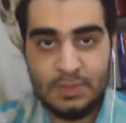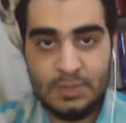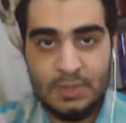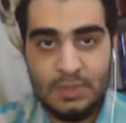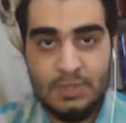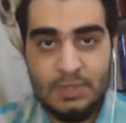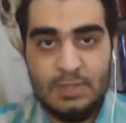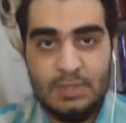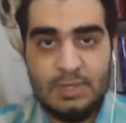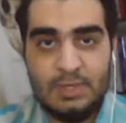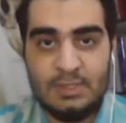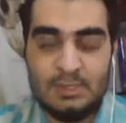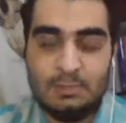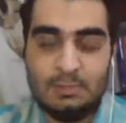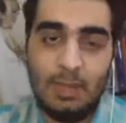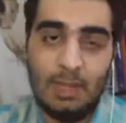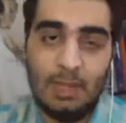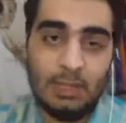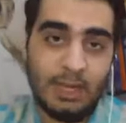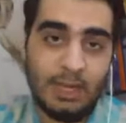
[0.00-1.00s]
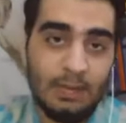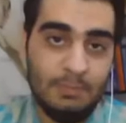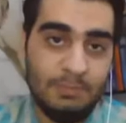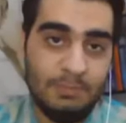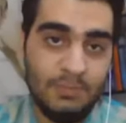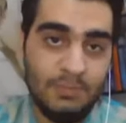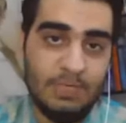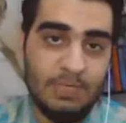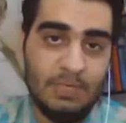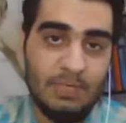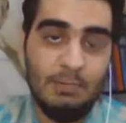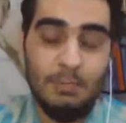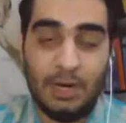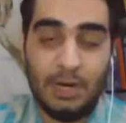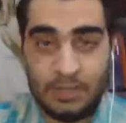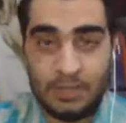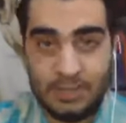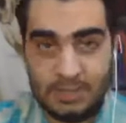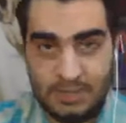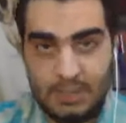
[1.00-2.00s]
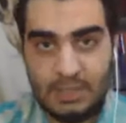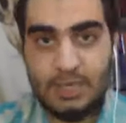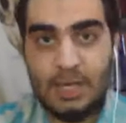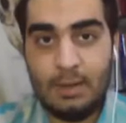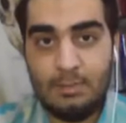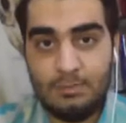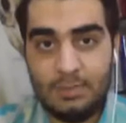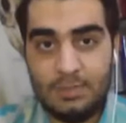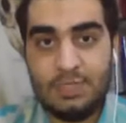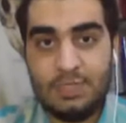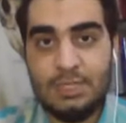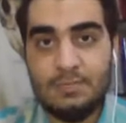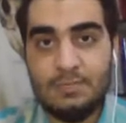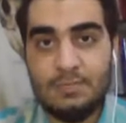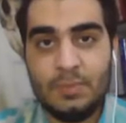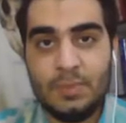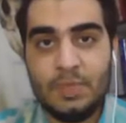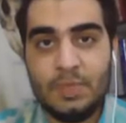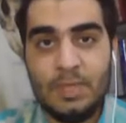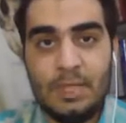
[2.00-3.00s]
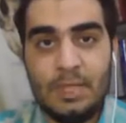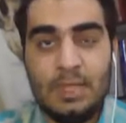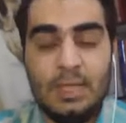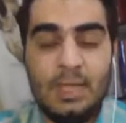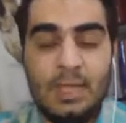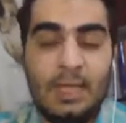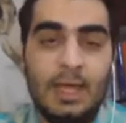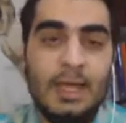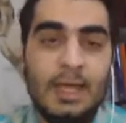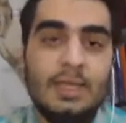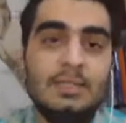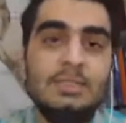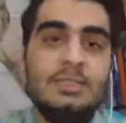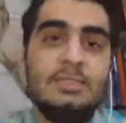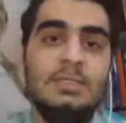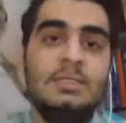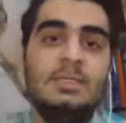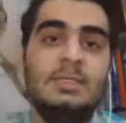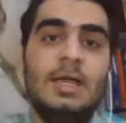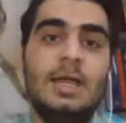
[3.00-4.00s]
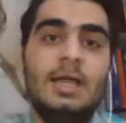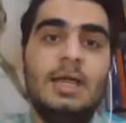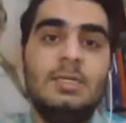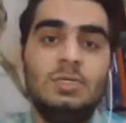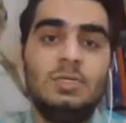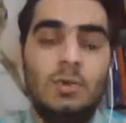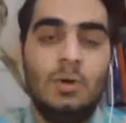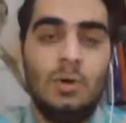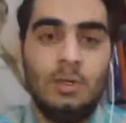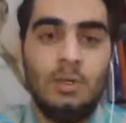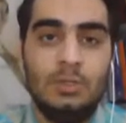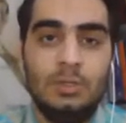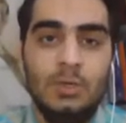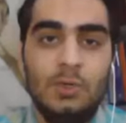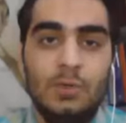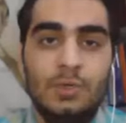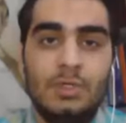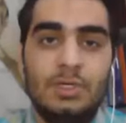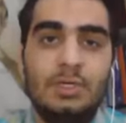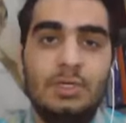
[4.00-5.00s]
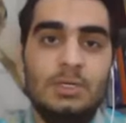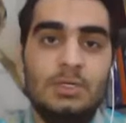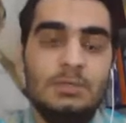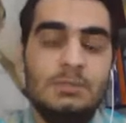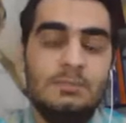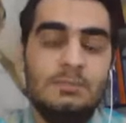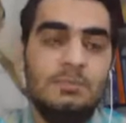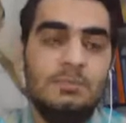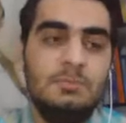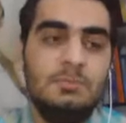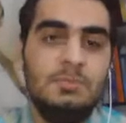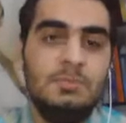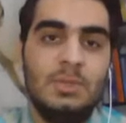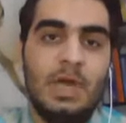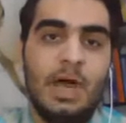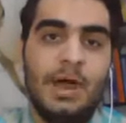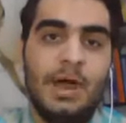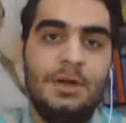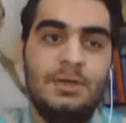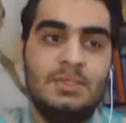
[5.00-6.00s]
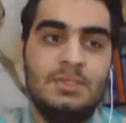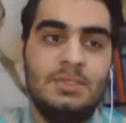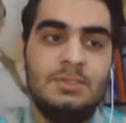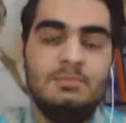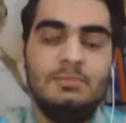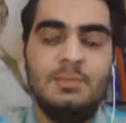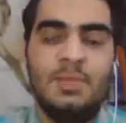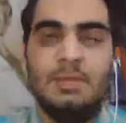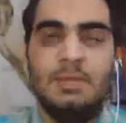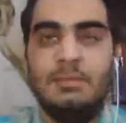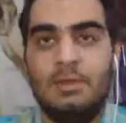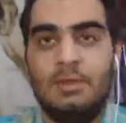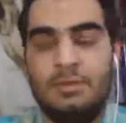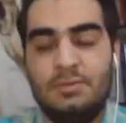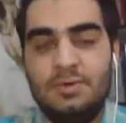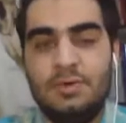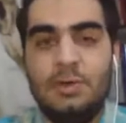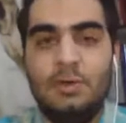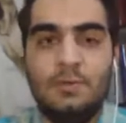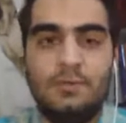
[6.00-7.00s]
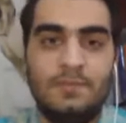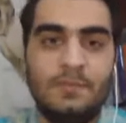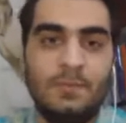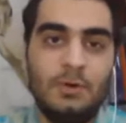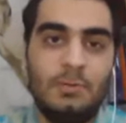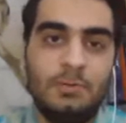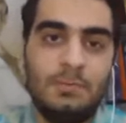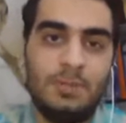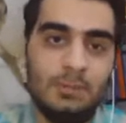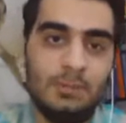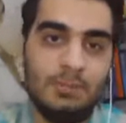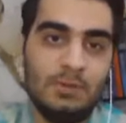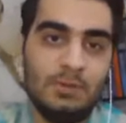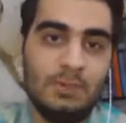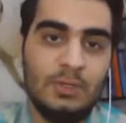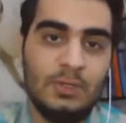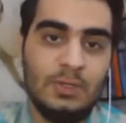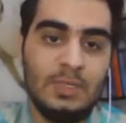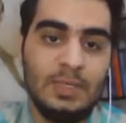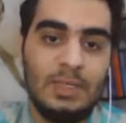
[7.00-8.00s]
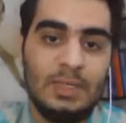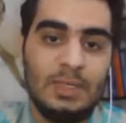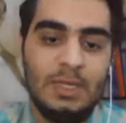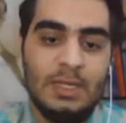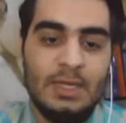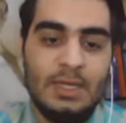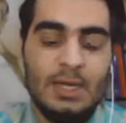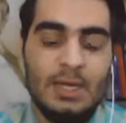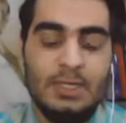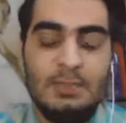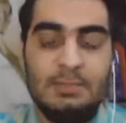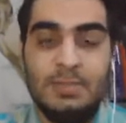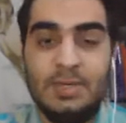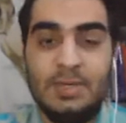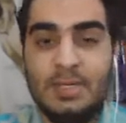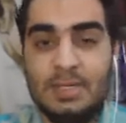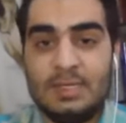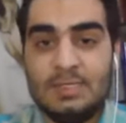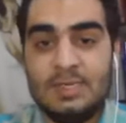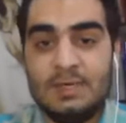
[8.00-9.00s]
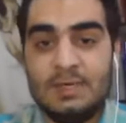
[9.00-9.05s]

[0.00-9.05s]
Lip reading: a small company, a marketing company, and as you all know, he hires maybe 3 or 4 people, and because our